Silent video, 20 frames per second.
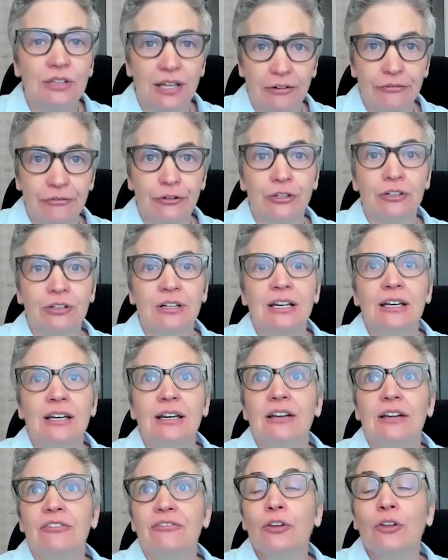level.
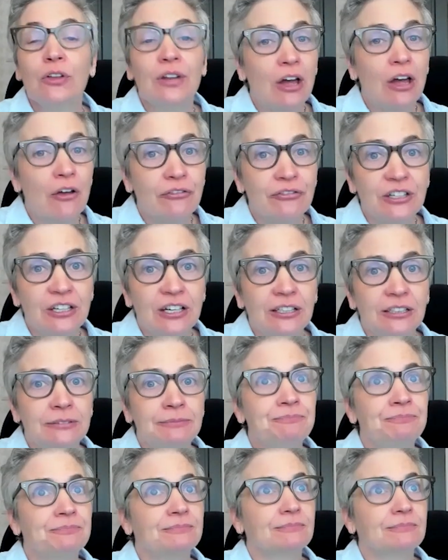Philadelphia